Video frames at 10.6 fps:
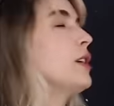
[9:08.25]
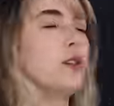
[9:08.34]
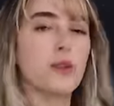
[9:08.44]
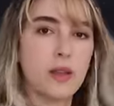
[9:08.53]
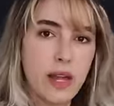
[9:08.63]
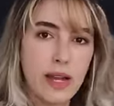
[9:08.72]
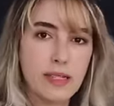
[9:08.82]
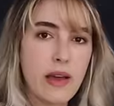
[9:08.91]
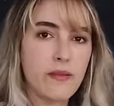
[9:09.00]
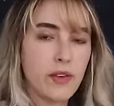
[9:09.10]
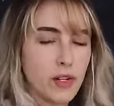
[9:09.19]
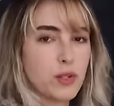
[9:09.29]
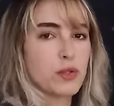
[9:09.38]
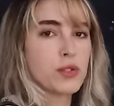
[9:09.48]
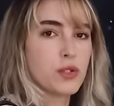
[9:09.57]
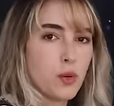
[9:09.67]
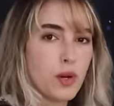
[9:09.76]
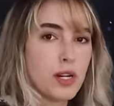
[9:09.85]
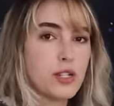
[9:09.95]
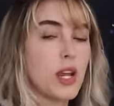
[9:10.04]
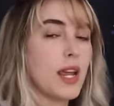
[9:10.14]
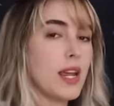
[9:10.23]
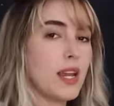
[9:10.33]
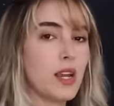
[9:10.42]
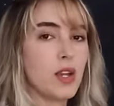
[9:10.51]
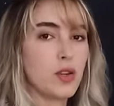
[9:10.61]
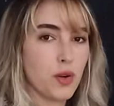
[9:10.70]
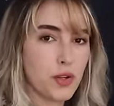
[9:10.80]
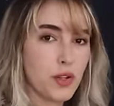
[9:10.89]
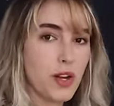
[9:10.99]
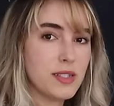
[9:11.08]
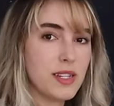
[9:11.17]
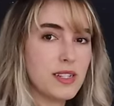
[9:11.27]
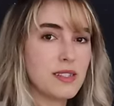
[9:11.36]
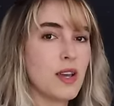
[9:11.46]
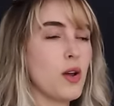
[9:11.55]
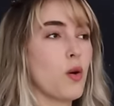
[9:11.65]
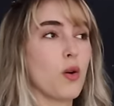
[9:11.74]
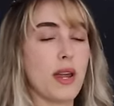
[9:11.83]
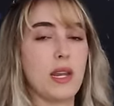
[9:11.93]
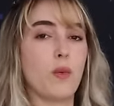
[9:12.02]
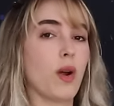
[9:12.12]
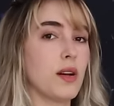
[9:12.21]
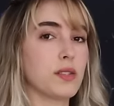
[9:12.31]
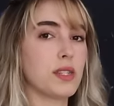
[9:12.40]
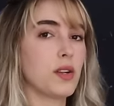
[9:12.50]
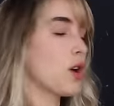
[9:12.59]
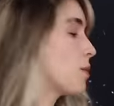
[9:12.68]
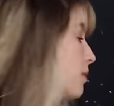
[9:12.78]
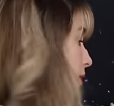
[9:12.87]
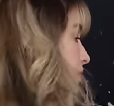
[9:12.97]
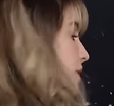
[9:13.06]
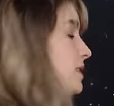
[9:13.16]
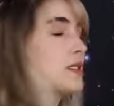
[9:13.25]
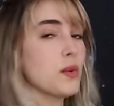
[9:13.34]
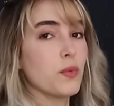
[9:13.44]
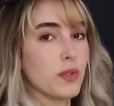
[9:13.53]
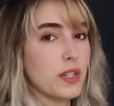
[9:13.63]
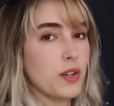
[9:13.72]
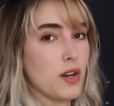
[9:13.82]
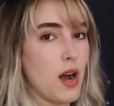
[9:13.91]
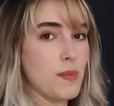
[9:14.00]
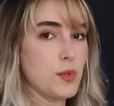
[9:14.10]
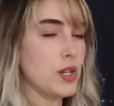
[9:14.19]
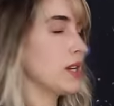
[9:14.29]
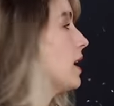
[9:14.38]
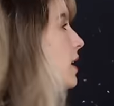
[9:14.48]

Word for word: utilize that vertical storage in your closet or anywhere else in your home, this is a really good option.